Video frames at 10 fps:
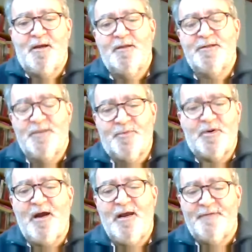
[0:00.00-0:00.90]

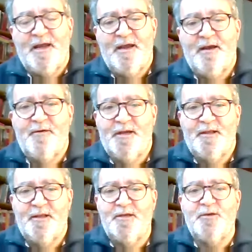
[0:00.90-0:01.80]
deprived area
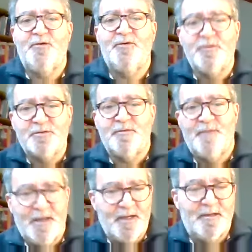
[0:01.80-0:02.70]
that you used to
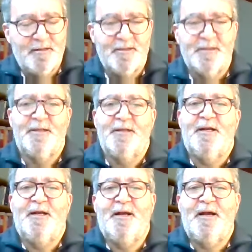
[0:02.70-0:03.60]
be in
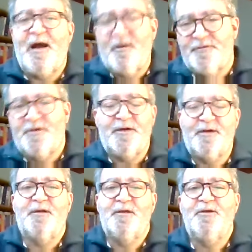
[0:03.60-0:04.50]
after
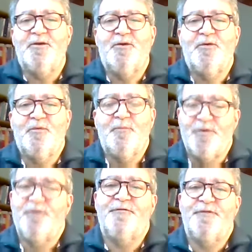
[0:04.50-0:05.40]
you
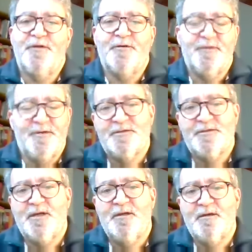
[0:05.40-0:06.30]
moved to your new
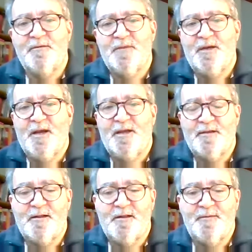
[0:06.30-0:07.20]
stadium. And the
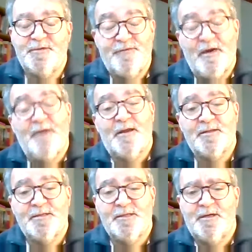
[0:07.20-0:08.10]
club was very
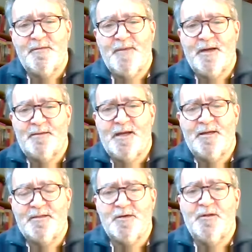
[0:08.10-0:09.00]
concerned about that.
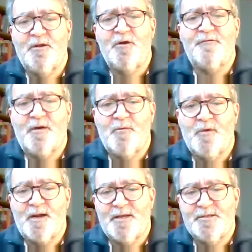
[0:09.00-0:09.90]
And so a lot of our
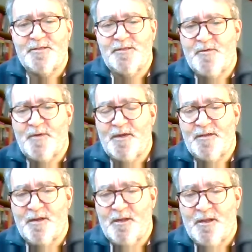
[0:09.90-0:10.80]
work had to do with
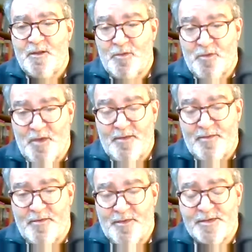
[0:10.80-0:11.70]

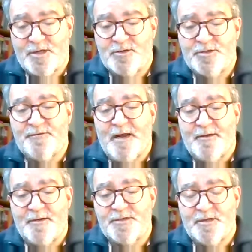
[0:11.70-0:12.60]
the social
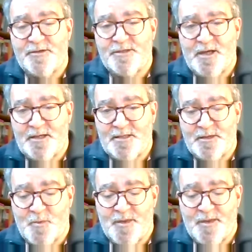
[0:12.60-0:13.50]
value
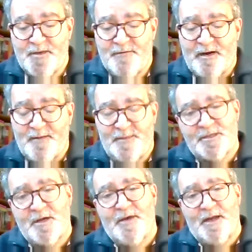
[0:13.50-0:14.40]
associated with the developments
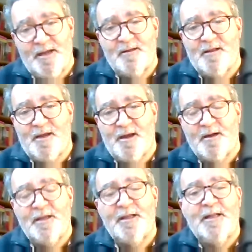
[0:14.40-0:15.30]
going in there,
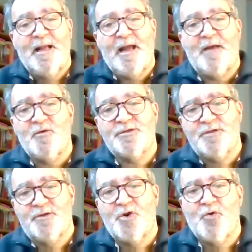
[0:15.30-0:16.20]
and
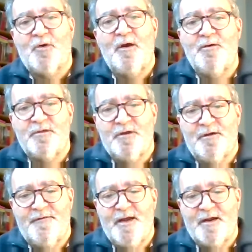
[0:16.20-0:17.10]
also the growth
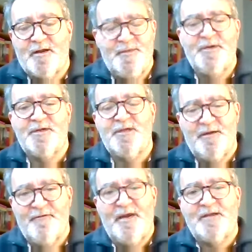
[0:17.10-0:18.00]
of their community
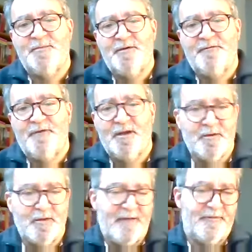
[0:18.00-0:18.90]
investment
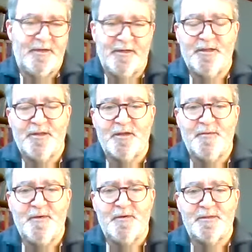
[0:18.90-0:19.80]
vehicle, Everton in the
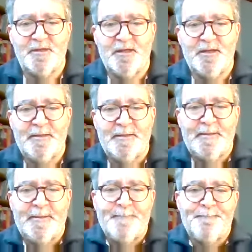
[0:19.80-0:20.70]
Community.
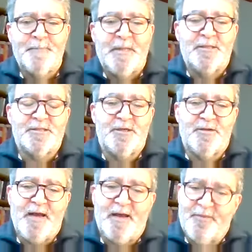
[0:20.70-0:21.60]
So
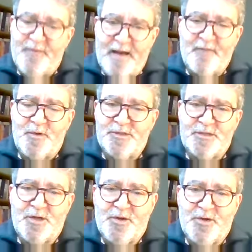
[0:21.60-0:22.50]
that
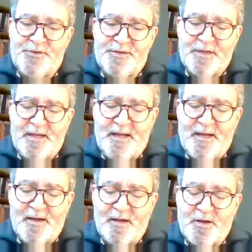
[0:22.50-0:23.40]
was good,
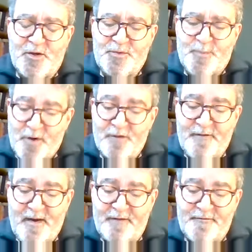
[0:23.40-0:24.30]
a good
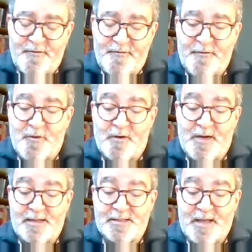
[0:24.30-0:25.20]
profile for
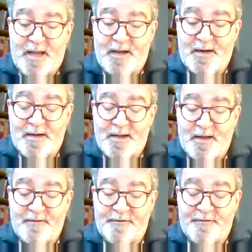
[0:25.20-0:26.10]
us, and
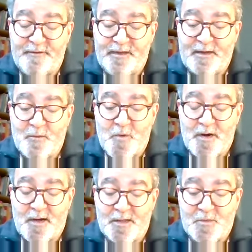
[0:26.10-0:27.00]
fulfilling
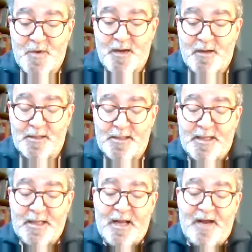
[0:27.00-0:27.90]
work as well.
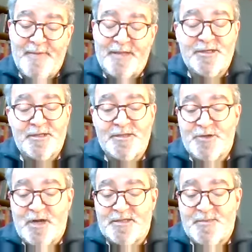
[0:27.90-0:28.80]
I mentioned
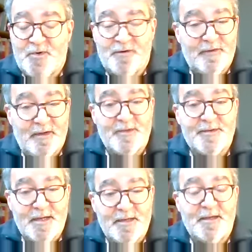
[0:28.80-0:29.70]
Transport for
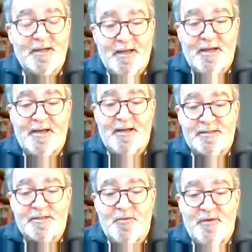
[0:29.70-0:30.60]
London.
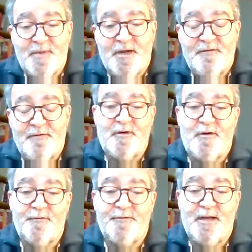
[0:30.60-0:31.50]
So we've been
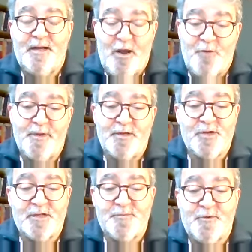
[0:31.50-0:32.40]
involved in helping
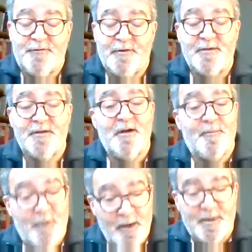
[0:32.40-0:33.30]
Transport for London, a
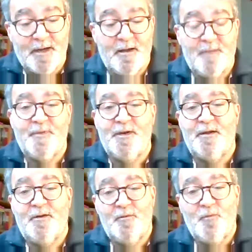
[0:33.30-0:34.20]
public
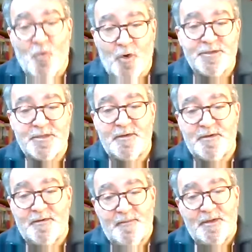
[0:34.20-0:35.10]
company who wants
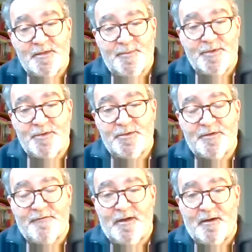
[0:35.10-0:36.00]
to produce
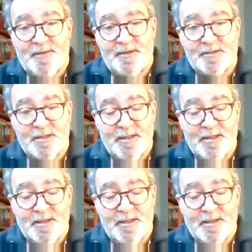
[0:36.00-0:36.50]
development